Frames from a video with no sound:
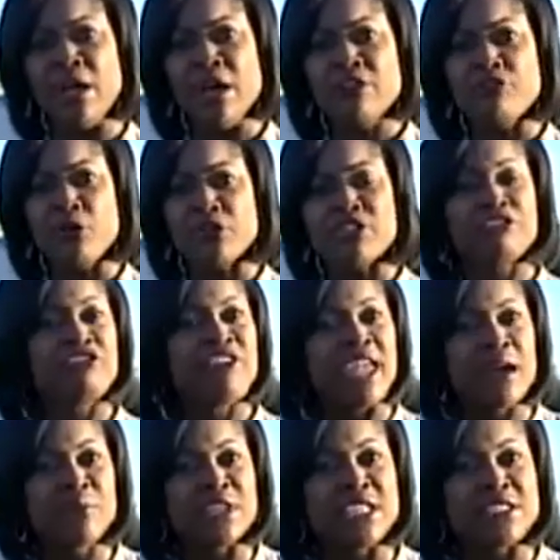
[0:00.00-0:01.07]
for the
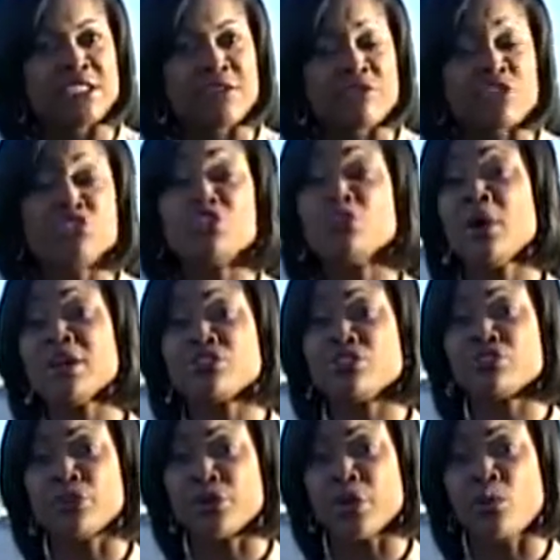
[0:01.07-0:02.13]
families of the
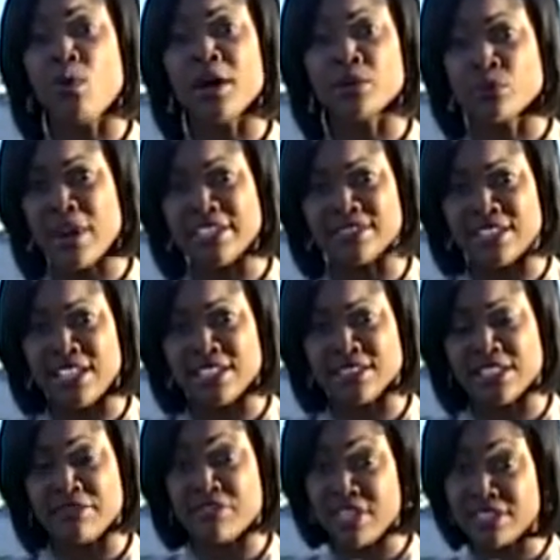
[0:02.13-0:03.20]
231
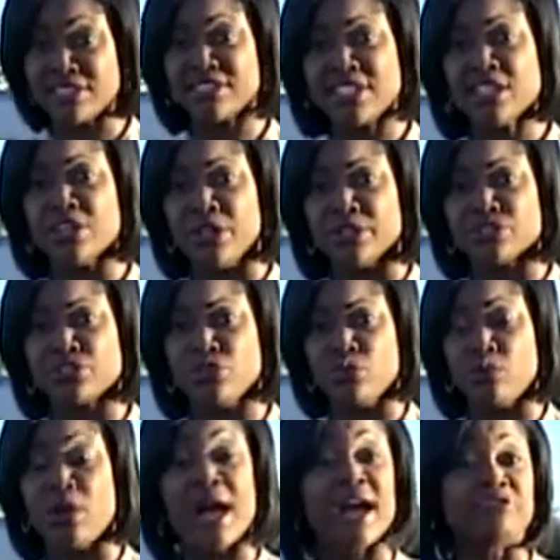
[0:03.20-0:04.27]
residents of these centers who
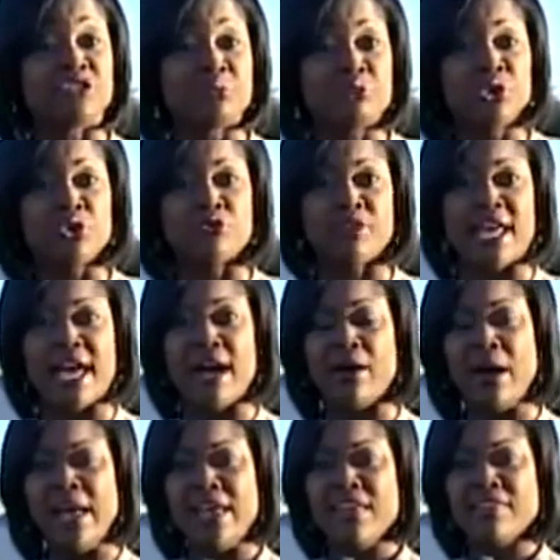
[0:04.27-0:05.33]
will have to move
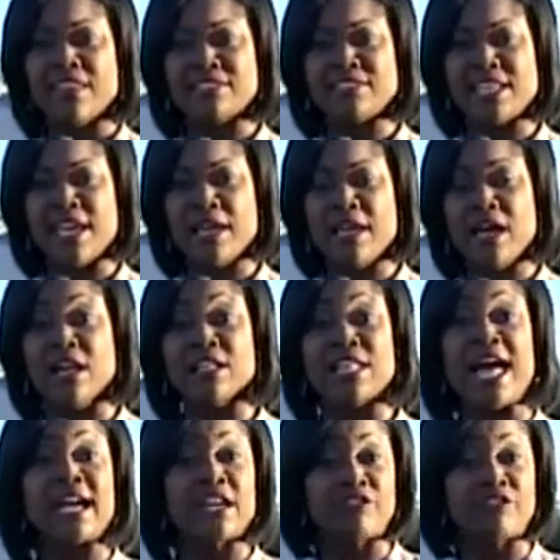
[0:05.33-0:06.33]
now, they say a lack of